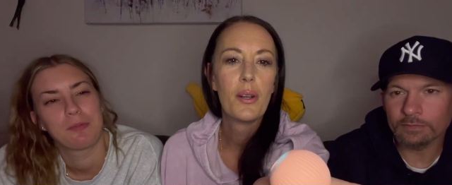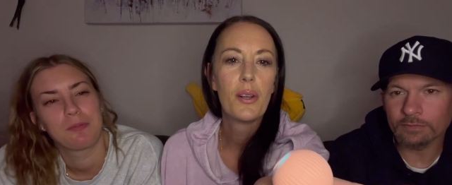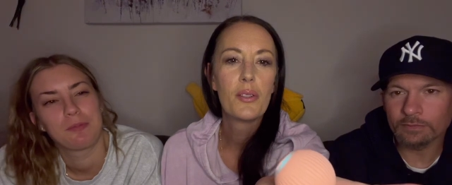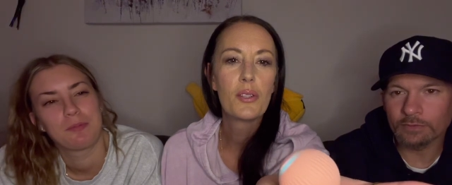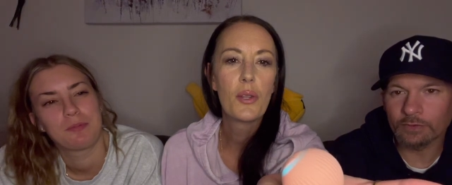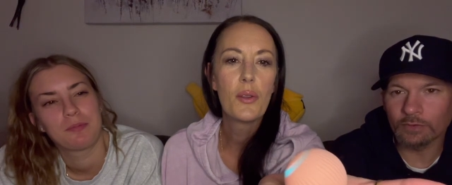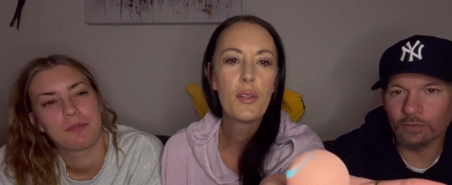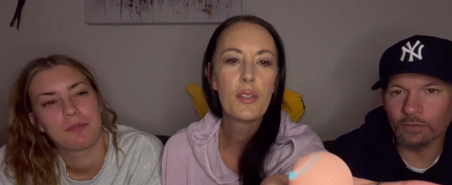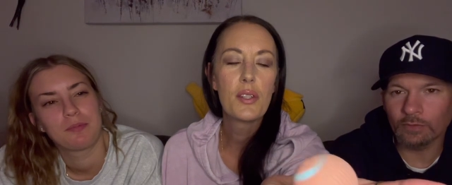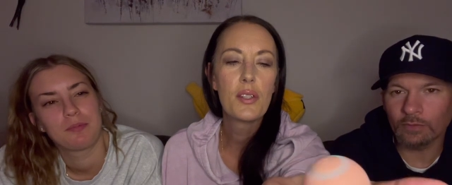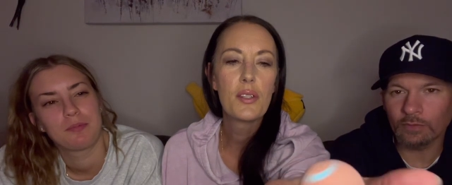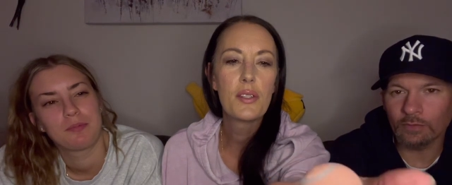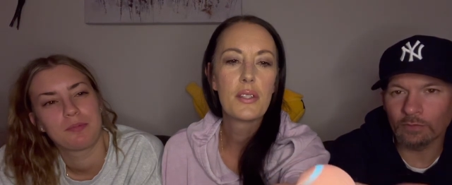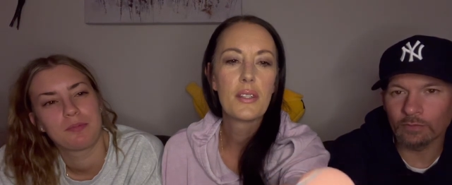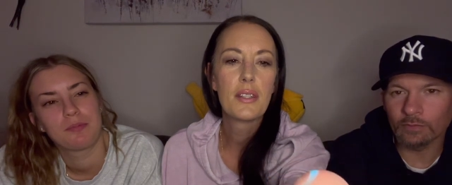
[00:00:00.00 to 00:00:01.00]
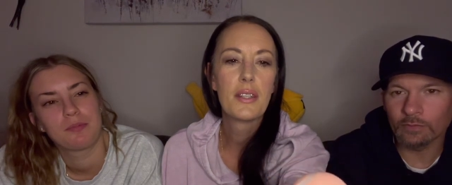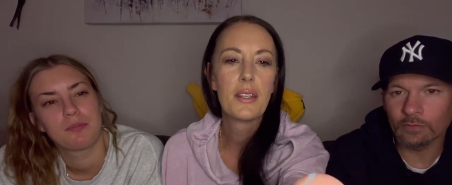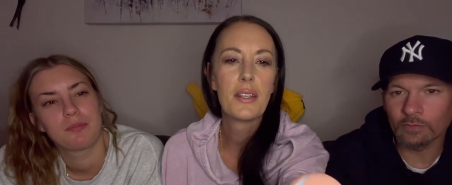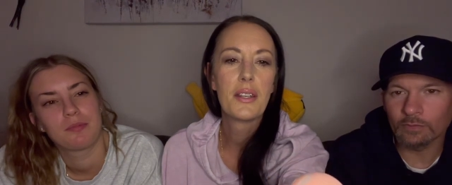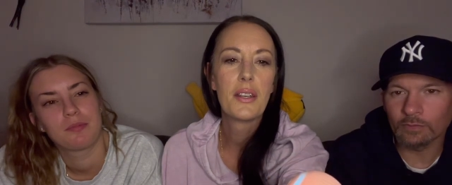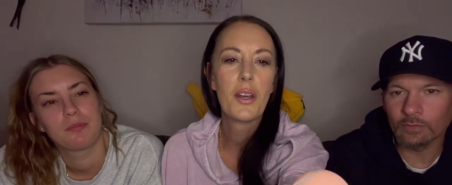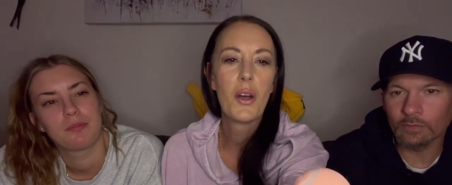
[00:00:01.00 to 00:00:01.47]
Speaker 1: So this oh. is
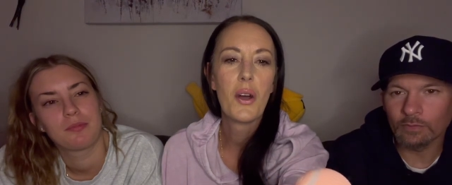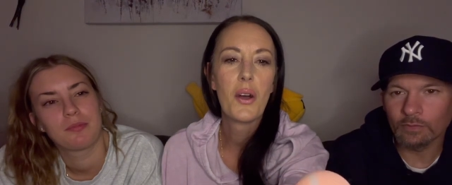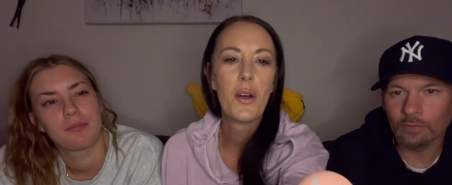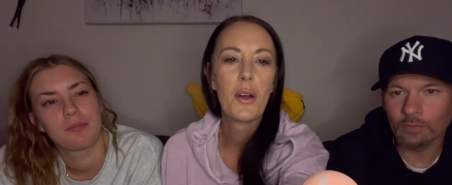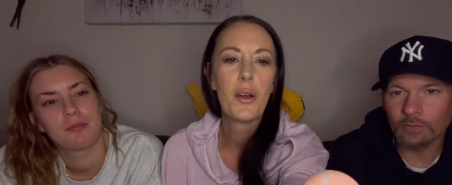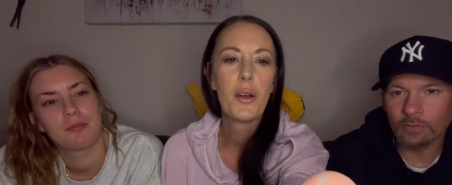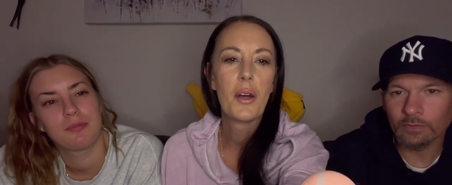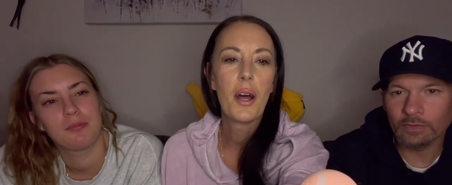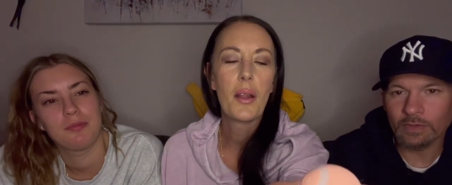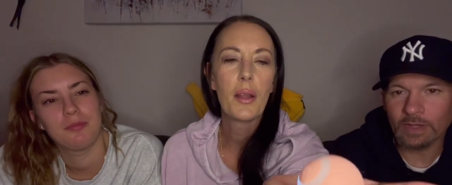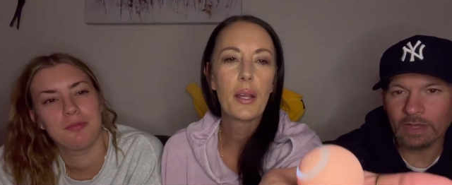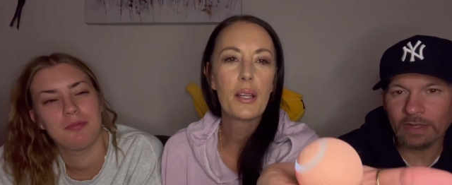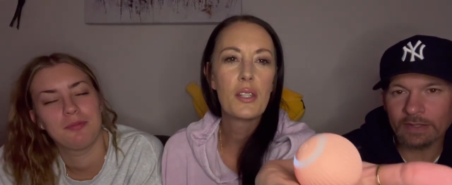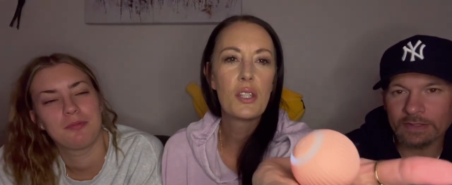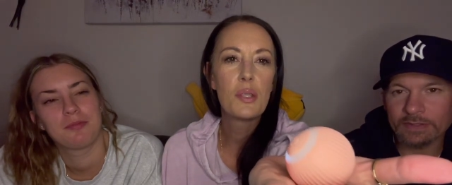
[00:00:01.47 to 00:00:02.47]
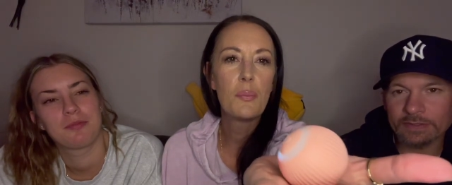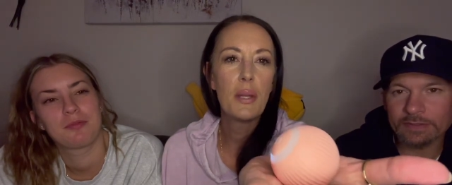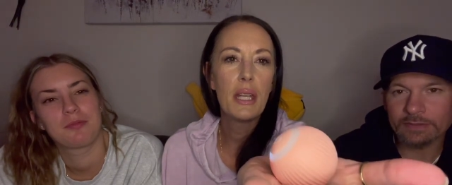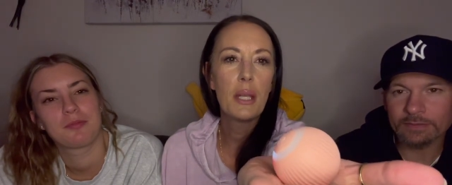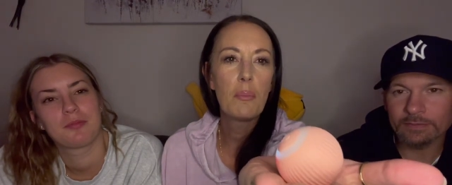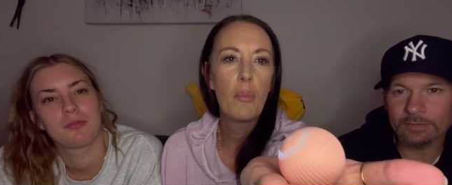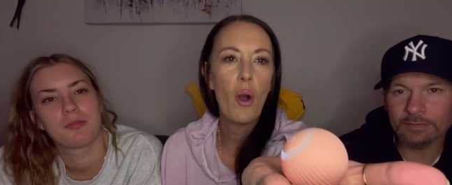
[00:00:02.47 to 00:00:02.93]
like nice. a
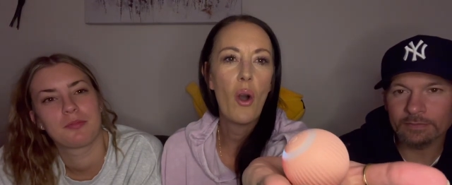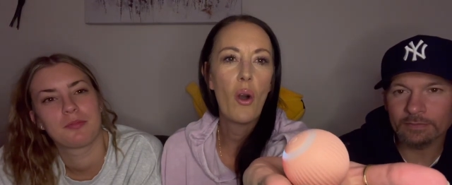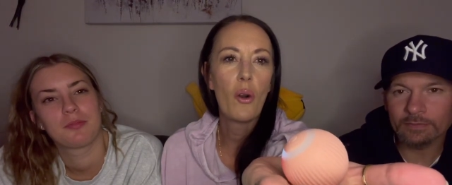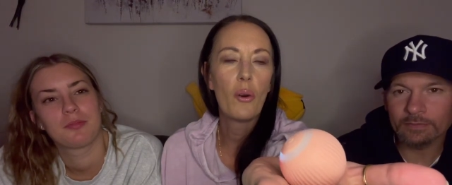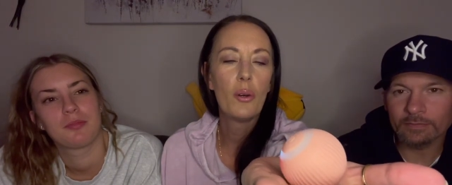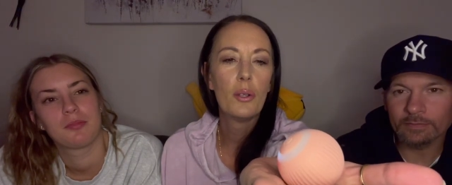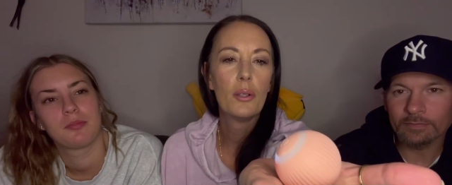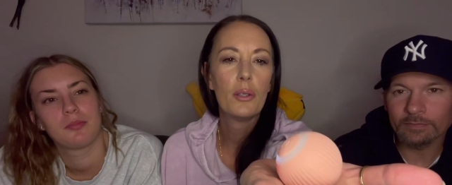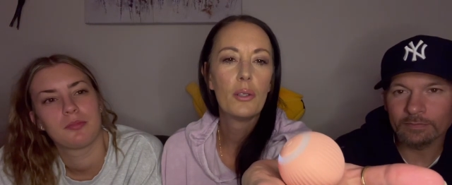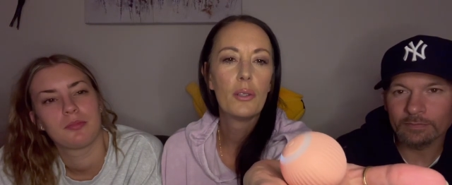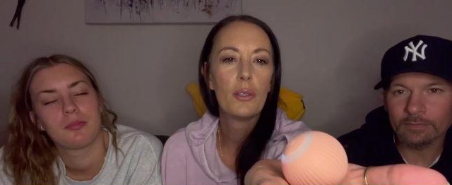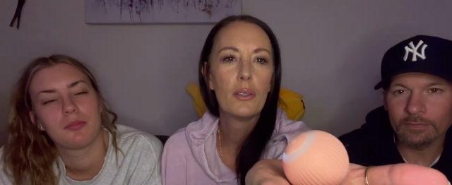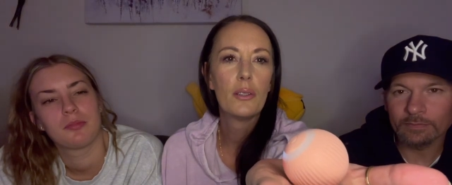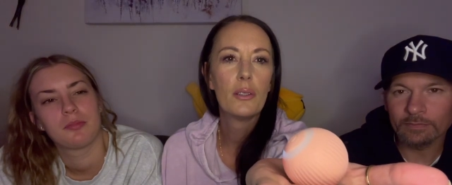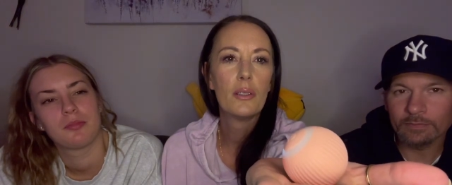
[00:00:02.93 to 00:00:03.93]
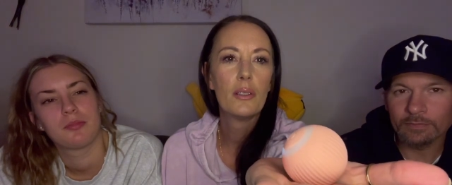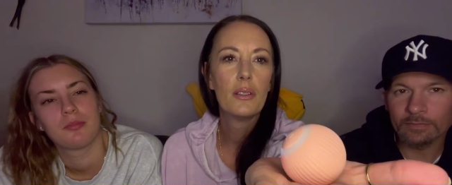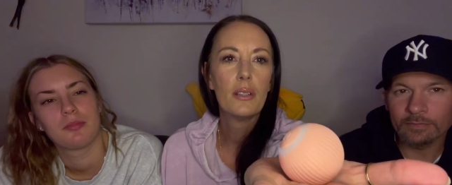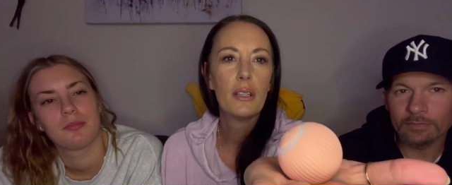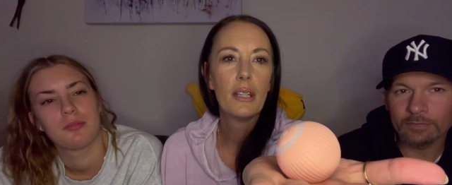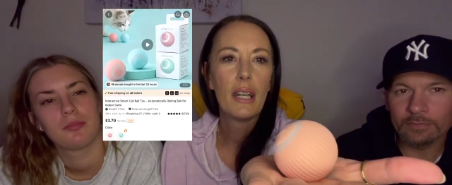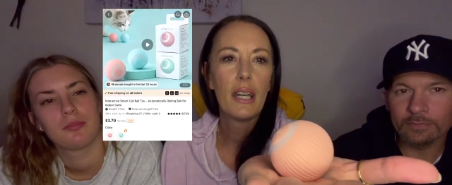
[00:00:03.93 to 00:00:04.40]
spinning ball.
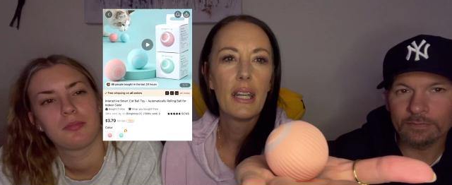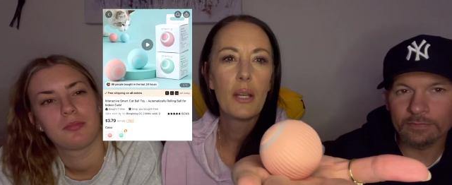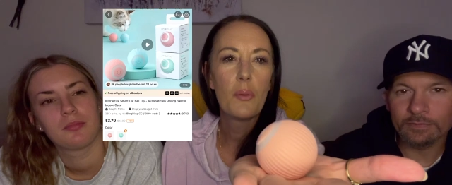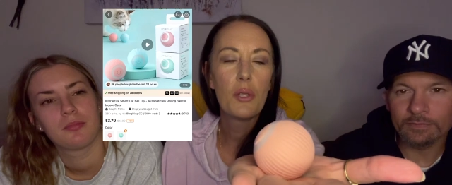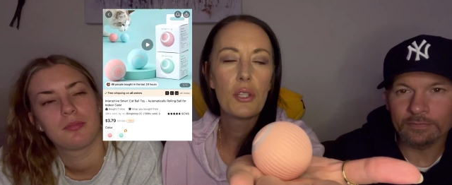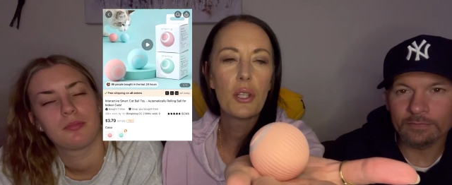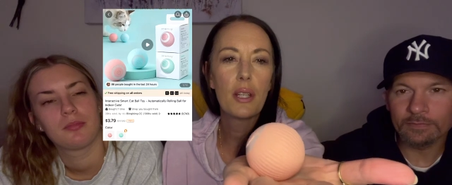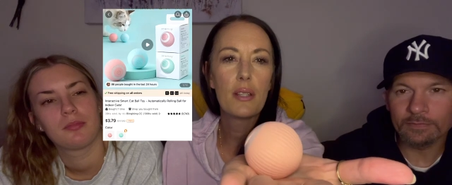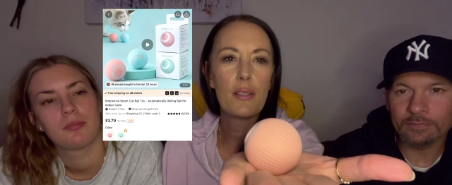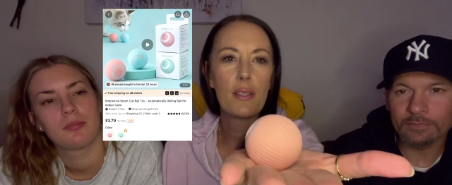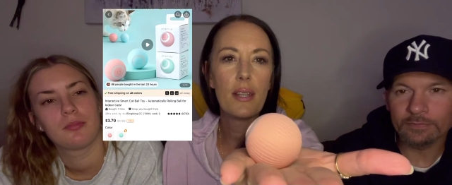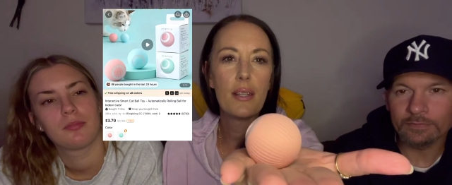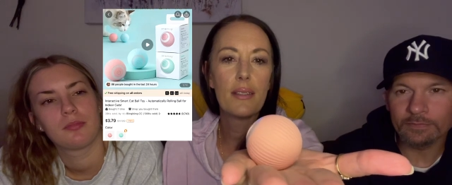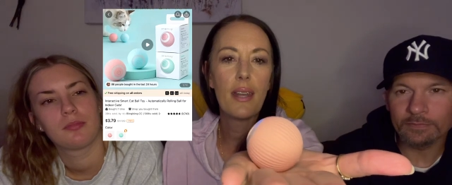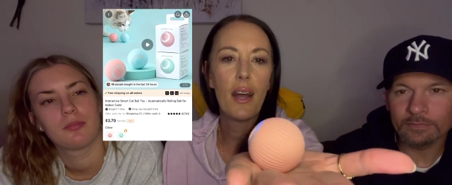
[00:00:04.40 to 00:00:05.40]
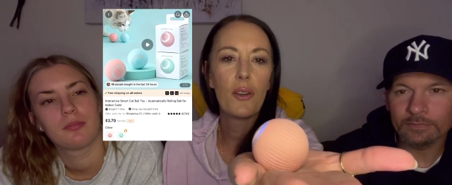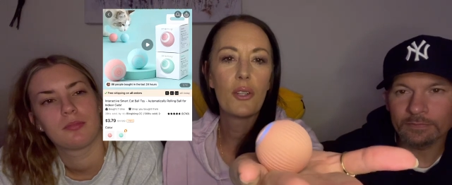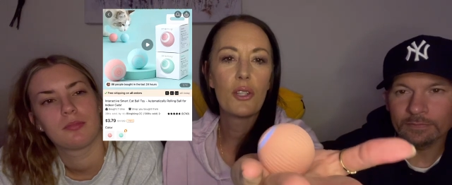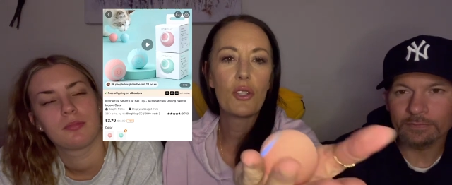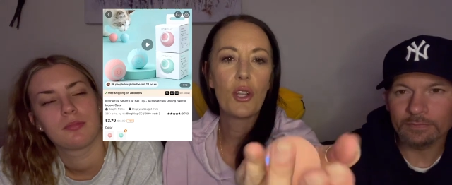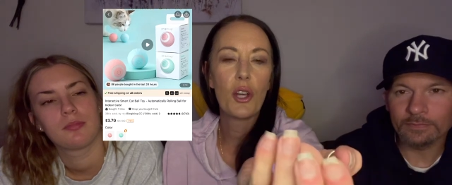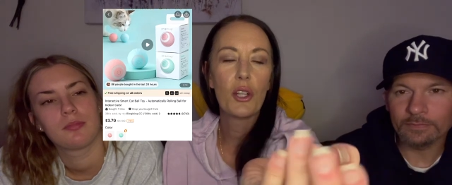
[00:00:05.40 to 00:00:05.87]
And I wish I could set it down to
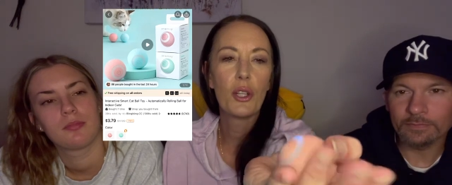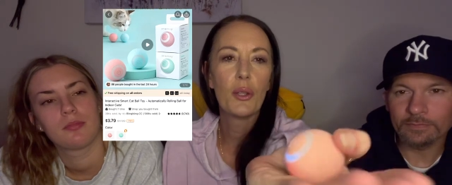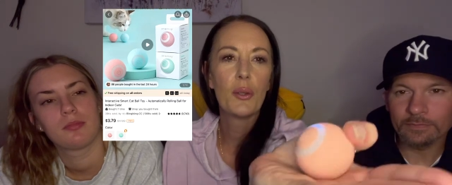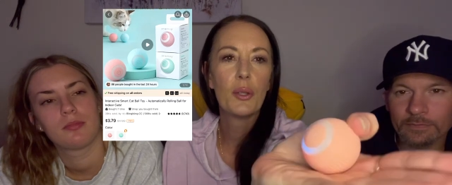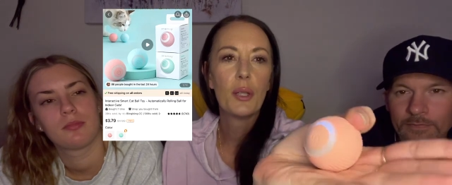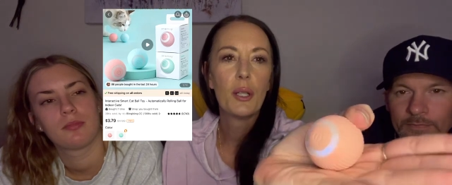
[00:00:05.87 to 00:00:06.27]
show you.